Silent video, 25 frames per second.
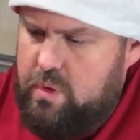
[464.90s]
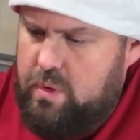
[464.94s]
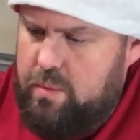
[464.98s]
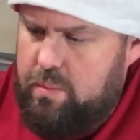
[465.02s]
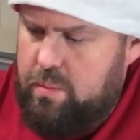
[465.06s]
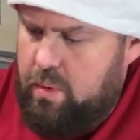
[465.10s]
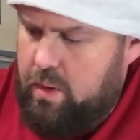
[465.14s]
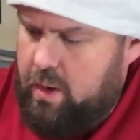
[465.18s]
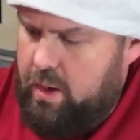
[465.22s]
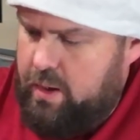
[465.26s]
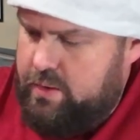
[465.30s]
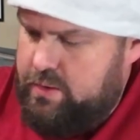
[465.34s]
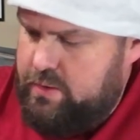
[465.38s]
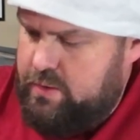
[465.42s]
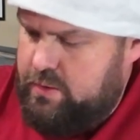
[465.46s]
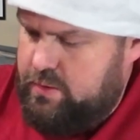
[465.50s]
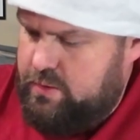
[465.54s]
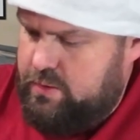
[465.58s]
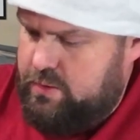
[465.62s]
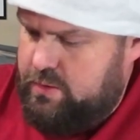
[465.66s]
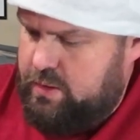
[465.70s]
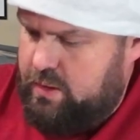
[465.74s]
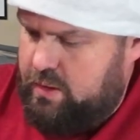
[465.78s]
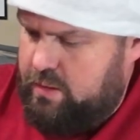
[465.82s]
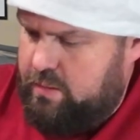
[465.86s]
prices
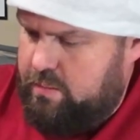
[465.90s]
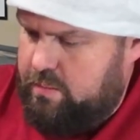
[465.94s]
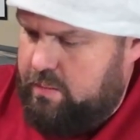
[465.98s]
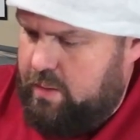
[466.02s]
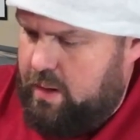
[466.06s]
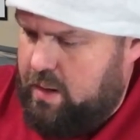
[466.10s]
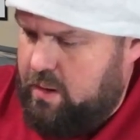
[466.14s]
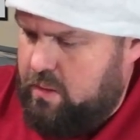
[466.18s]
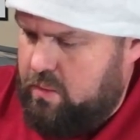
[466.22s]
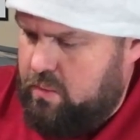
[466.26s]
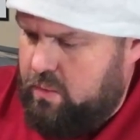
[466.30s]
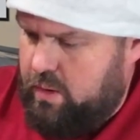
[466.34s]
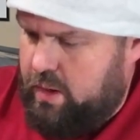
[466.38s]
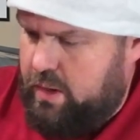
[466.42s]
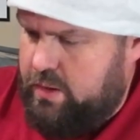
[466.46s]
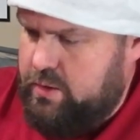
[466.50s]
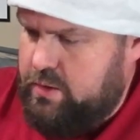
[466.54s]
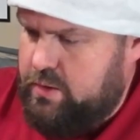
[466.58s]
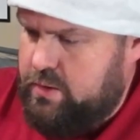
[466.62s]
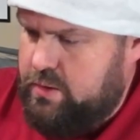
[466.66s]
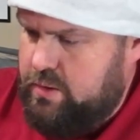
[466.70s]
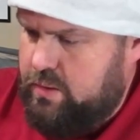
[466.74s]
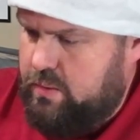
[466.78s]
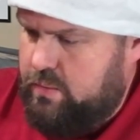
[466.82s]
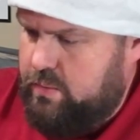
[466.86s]
seem
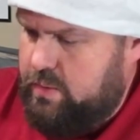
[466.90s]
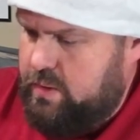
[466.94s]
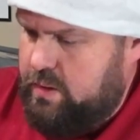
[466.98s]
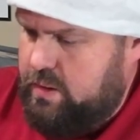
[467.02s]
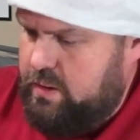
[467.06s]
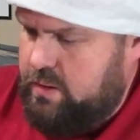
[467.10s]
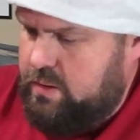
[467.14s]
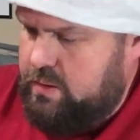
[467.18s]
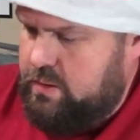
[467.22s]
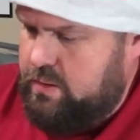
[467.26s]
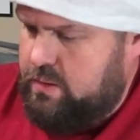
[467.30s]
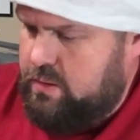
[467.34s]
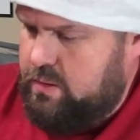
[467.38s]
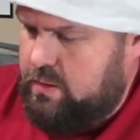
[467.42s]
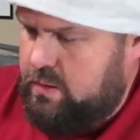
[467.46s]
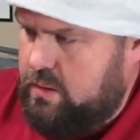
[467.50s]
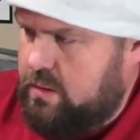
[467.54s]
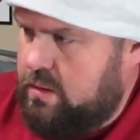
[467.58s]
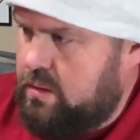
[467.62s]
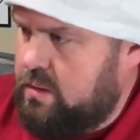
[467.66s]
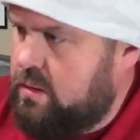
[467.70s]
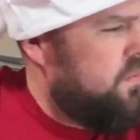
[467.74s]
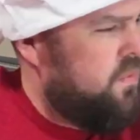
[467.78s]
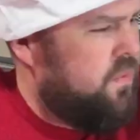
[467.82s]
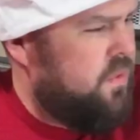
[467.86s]
outrageous on these.
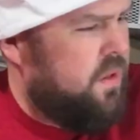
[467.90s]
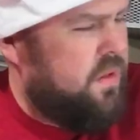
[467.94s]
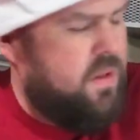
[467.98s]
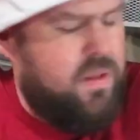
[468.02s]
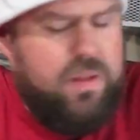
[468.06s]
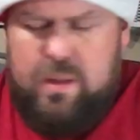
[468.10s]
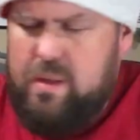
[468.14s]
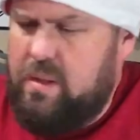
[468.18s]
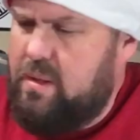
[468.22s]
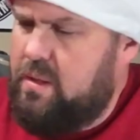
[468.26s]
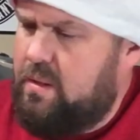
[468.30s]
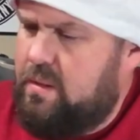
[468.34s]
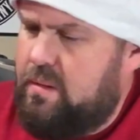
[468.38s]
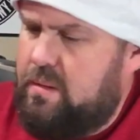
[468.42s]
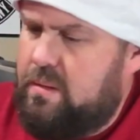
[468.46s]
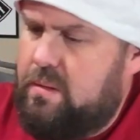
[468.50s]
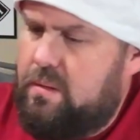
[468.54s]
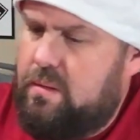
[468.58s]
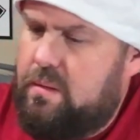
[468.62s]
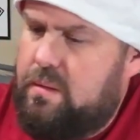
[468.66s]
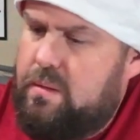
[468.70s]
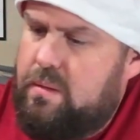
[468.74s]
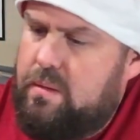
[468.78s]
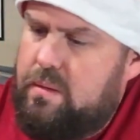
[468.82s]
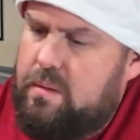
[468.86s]
The
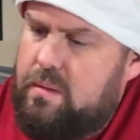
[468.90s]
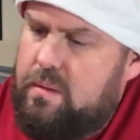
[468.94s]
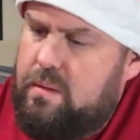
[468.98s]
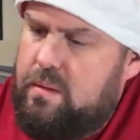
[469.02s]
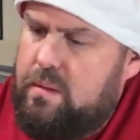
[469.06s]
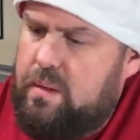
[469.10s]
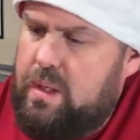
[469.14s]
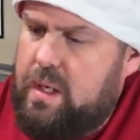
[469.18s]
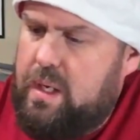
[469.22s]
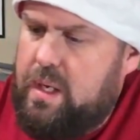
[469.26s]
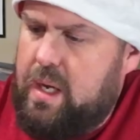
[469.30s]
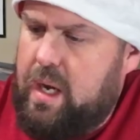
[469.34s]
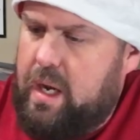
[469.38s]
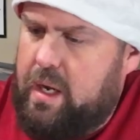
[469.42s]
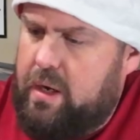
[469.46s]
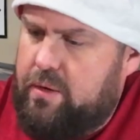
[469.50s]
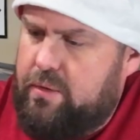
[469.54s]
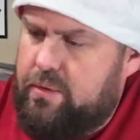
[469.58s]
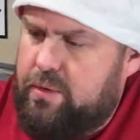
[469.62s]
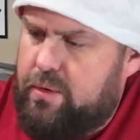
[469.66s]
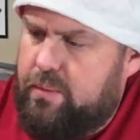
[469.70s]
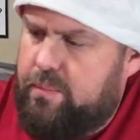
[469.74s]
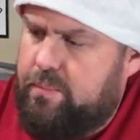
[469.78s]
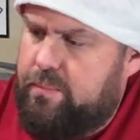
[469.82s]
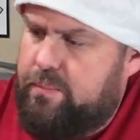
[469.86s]
net gator
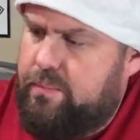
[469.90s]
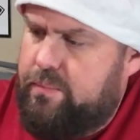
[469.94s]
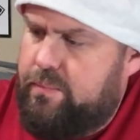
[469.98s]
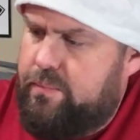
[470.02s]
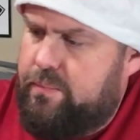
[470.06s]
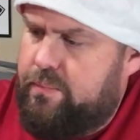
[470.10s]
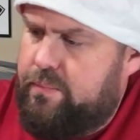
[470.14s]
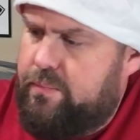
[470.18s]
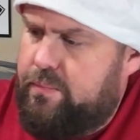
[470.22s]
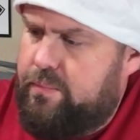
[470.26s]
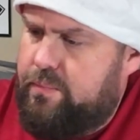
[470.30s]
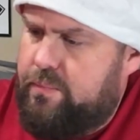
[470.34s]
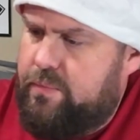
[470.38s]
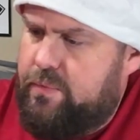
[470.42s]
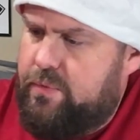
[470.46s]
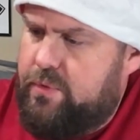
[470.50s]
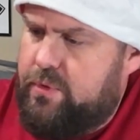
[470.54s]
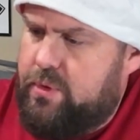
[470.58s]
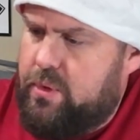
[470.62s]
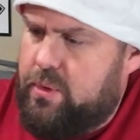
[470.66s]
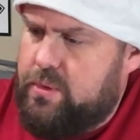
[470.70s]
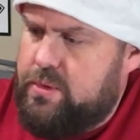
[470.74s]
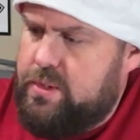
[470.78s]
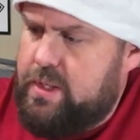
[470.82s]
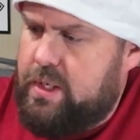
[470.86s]
for
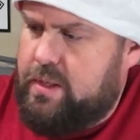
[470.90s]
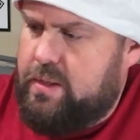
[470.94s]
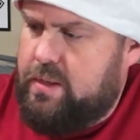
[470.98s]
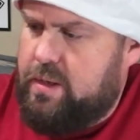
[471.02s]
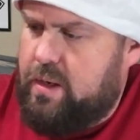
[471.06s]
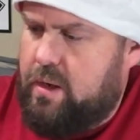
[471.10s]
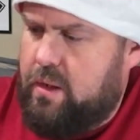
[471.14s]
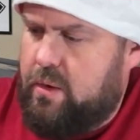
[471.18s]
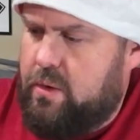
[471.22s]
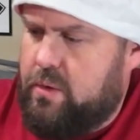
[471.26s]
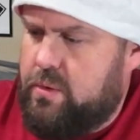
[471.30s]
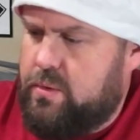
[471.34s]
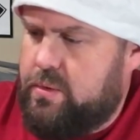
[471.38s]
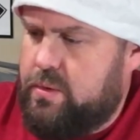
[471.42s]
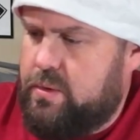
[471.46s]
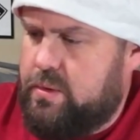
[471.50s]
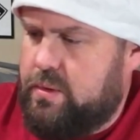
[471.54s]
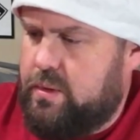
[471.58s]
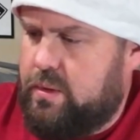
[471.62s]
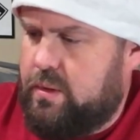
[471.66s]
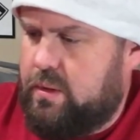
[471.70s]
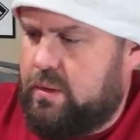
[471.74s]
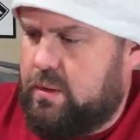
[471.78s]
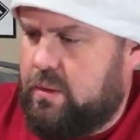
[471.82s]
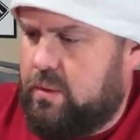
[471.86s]
$13 is a
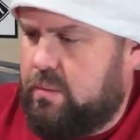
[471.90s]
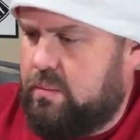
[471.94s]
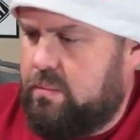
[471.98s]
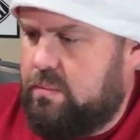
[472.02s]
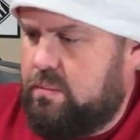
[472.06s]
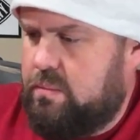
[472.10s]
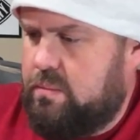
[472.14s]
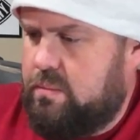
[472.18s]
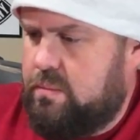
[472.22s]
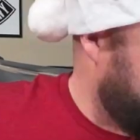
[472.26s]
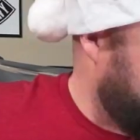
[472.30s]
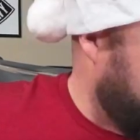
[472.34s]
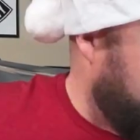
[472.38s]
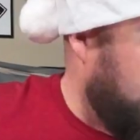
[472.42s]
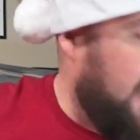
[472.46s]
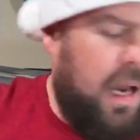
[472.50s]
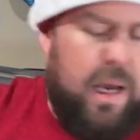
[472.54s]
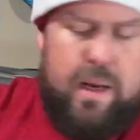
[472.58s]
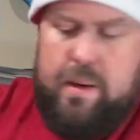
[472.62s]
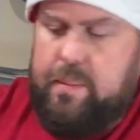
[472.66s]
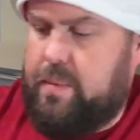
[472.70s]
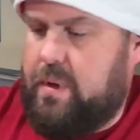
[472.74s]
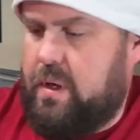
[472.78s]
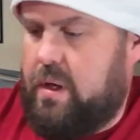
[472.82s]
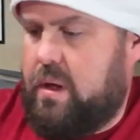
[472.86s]
little high
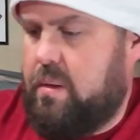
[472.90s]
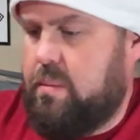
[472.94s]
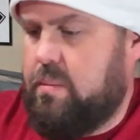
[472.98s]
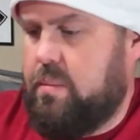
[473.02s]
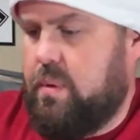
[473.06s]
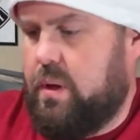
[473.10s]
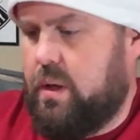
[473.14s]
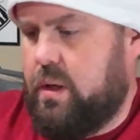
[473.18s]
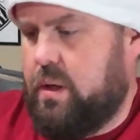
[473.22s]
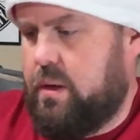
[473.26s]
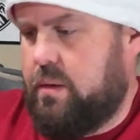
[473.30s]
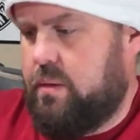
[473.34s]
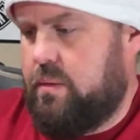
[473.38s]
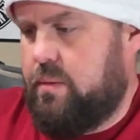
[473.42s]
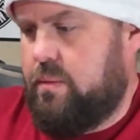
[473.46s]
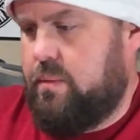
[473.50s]
to me, but